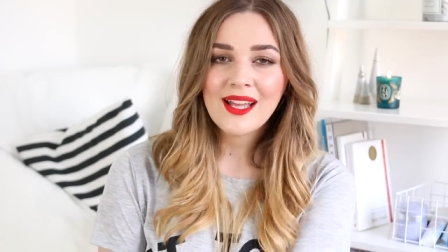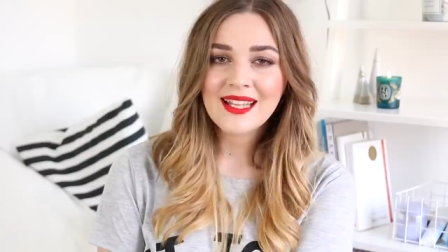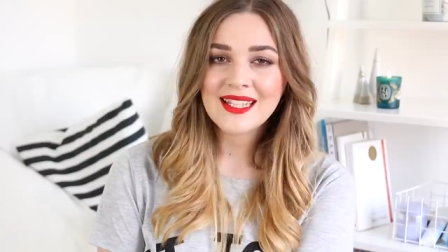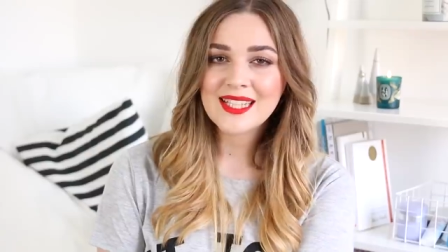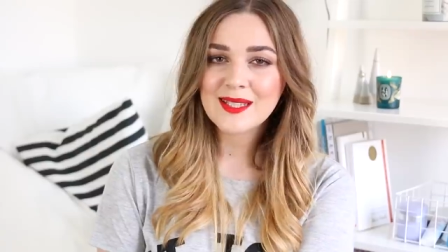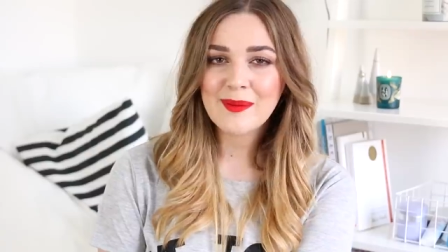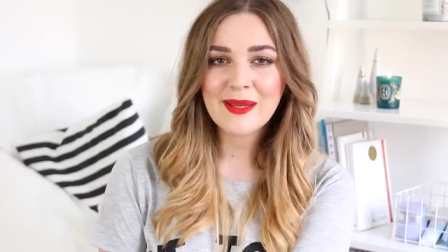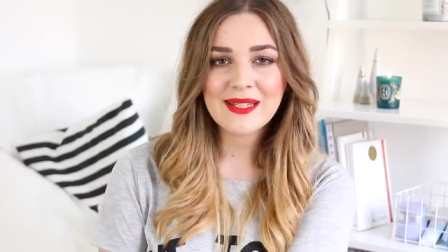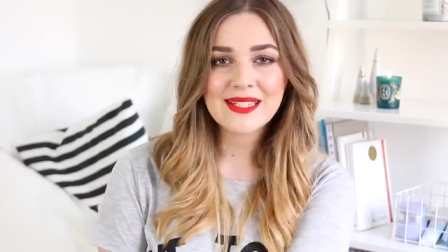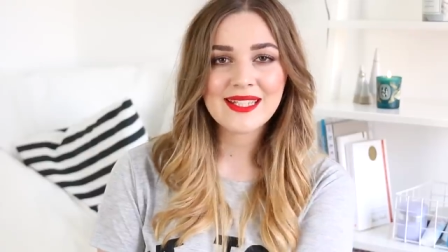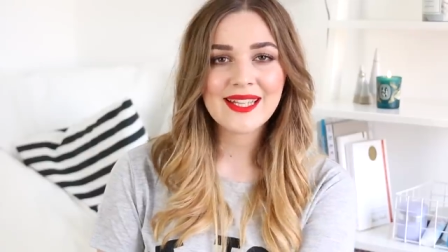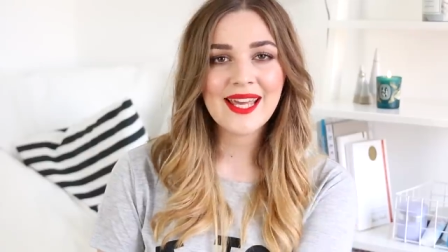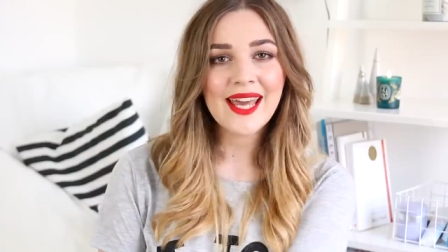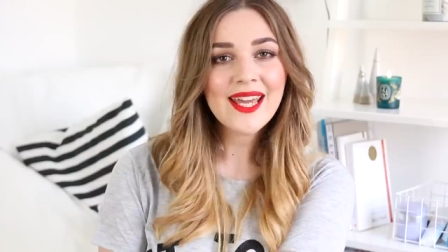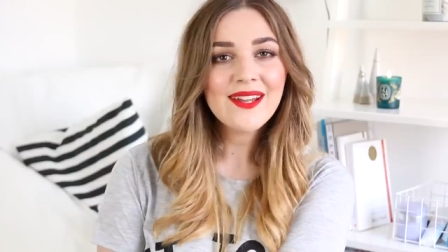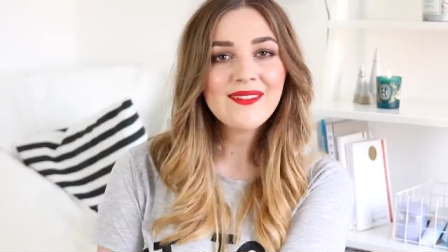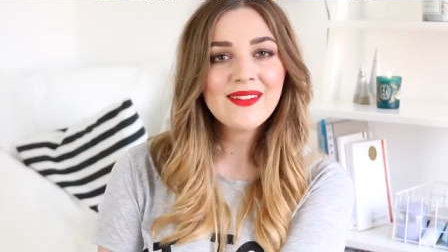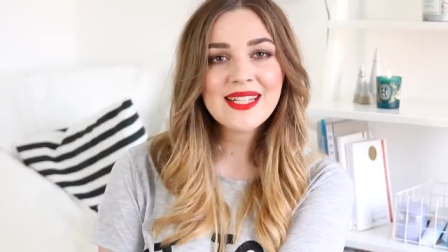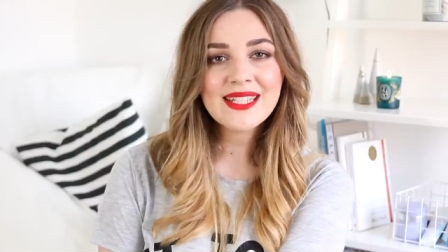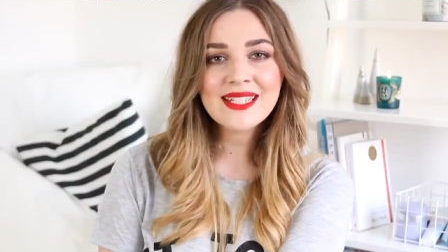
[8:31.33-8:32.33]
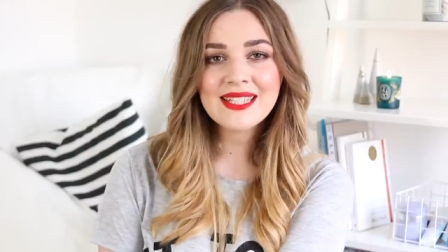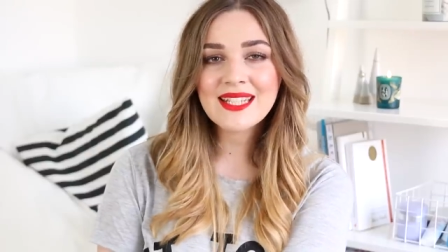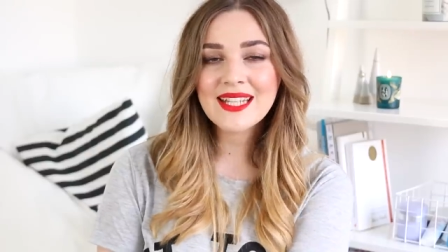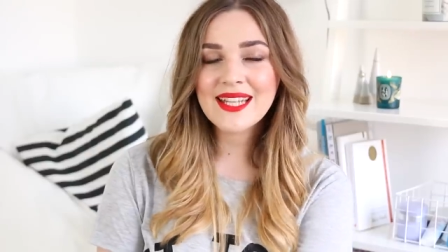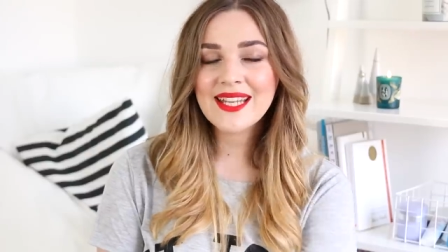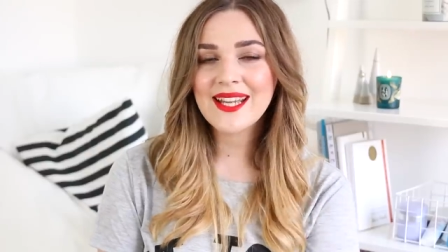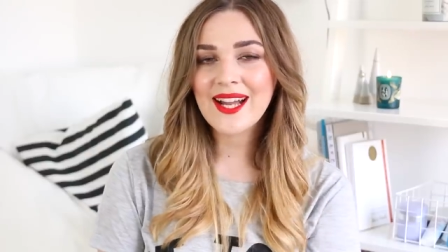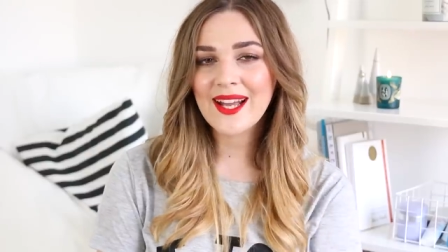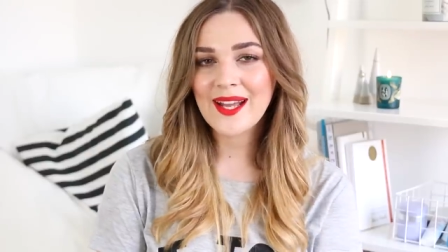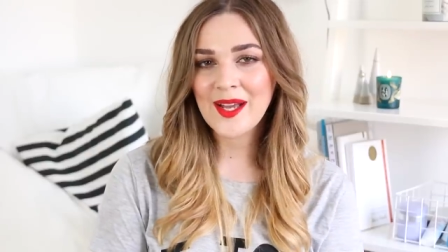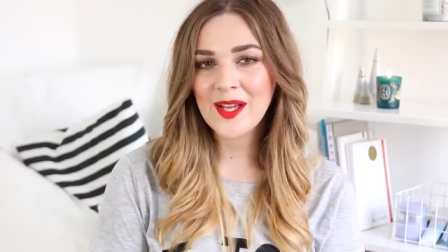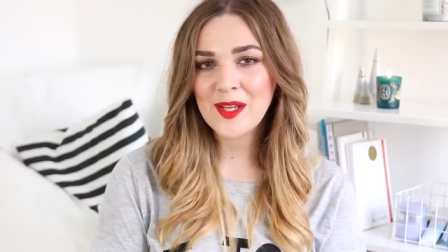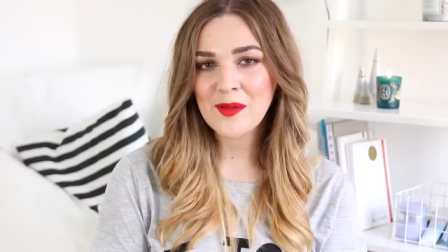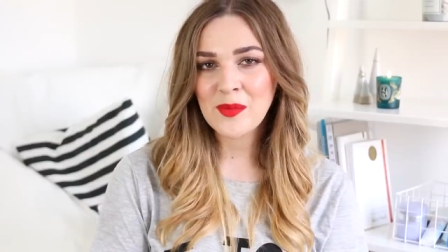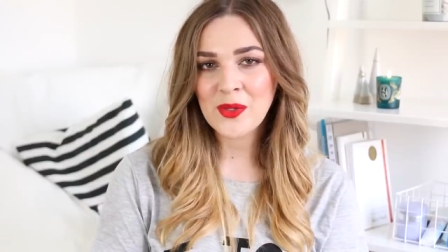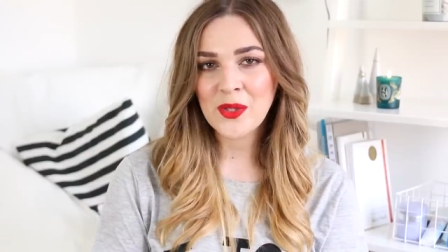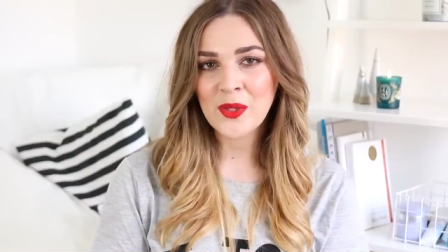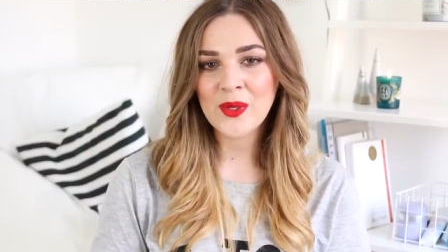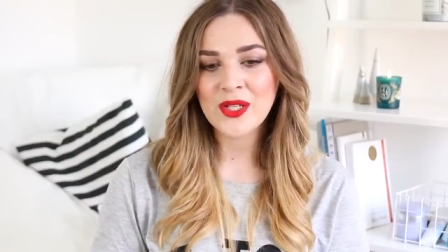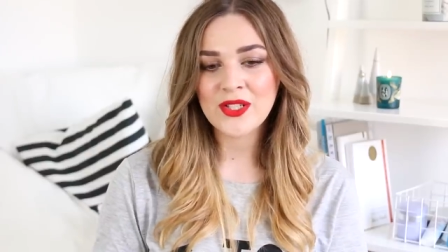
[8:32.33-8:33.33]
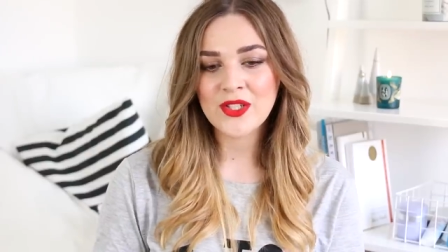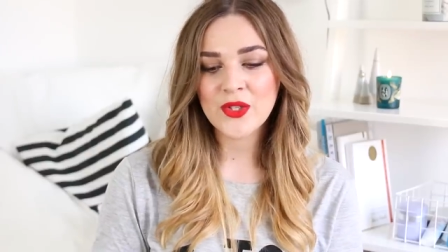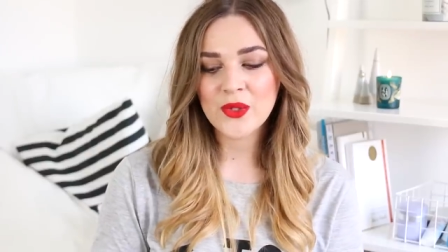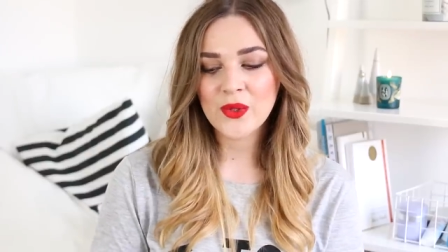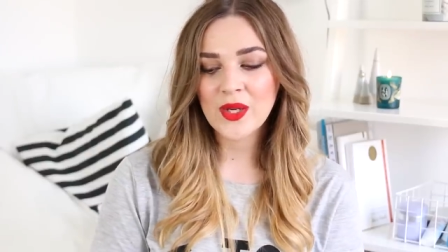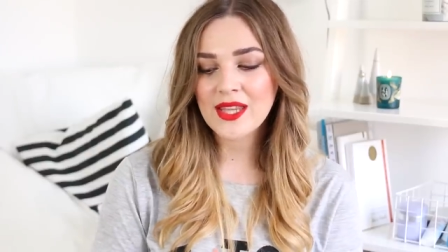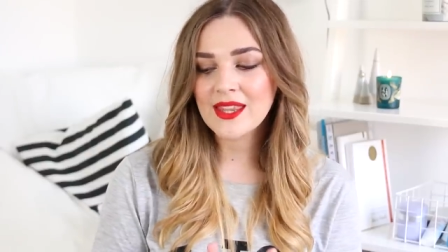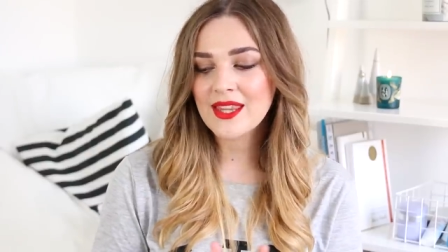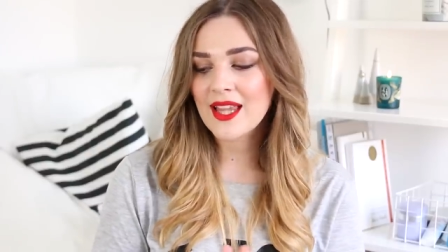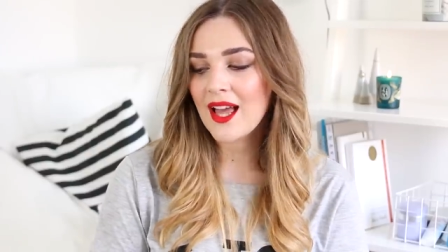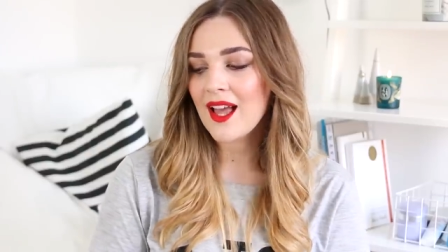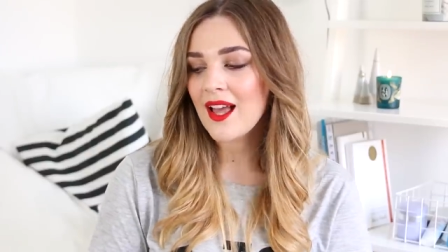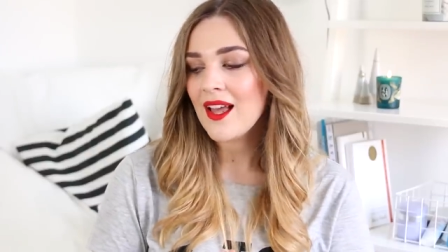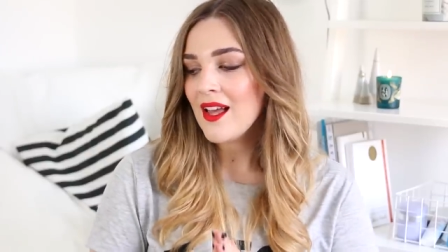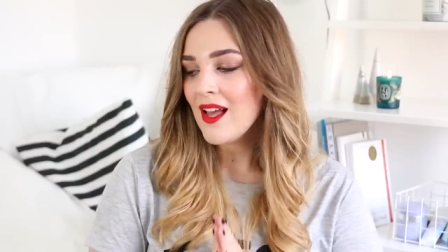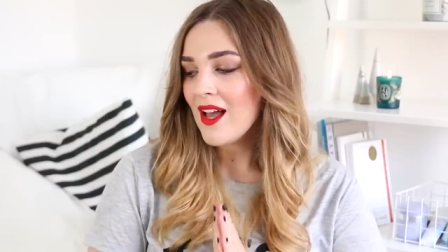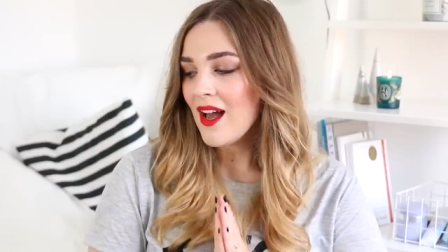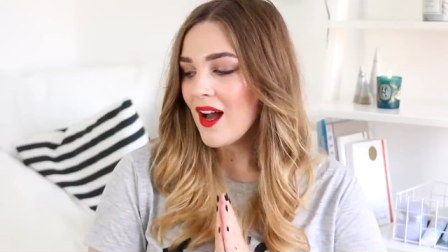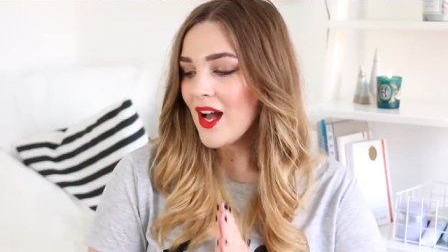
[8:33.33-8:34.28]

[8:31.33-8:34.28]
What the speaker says: in Space NK recently. I hope you enjoyed that.